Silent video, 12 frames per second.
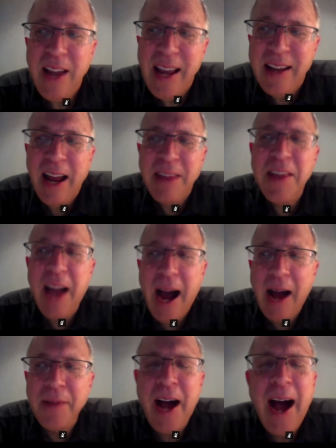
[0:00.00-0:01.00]
And I think
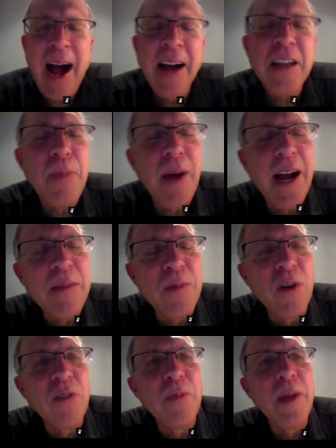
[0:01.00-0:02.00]
the Occupy
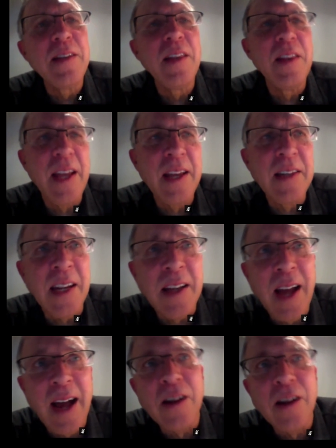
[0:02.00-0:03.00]
movement and the
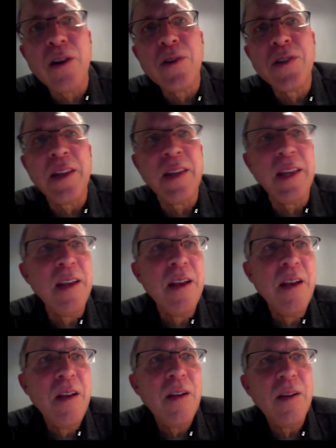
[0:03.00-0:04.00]
indignados and
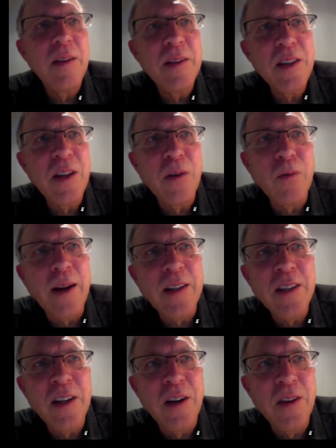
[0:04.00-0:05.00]

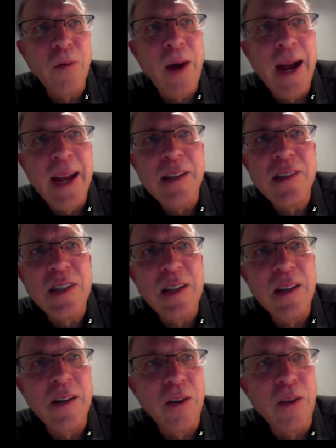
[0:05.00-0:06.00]
the riots
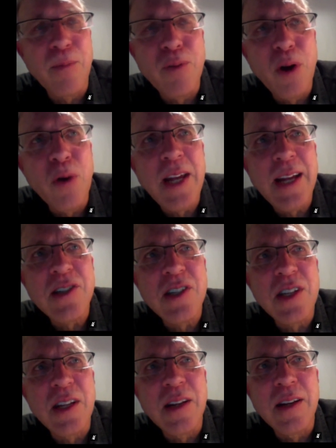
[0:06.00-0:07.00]
or the
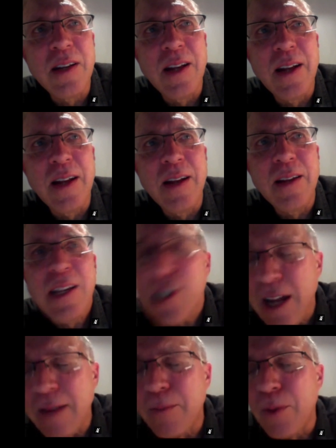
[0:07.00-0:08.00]
protests in
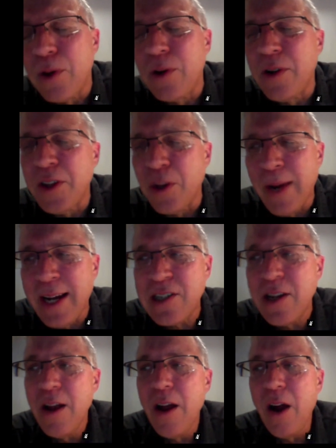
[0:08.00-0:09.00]
Istanbul and the rest
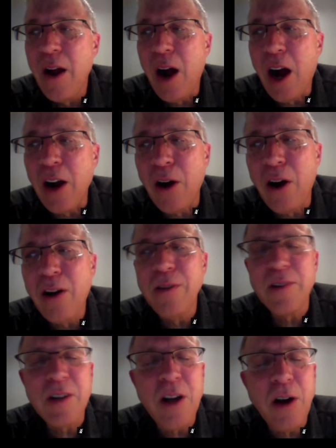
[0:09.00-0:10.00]
are
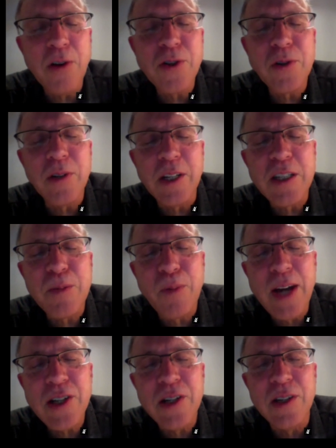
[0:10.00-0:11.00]
all cultural
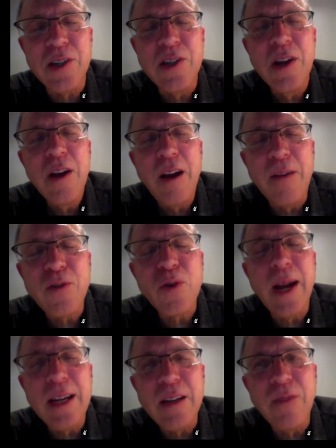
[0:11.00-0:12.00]
expressions of
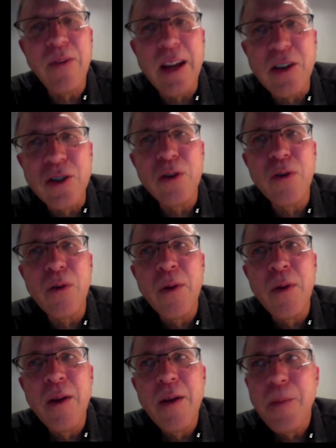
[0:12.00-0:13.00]
trying to find new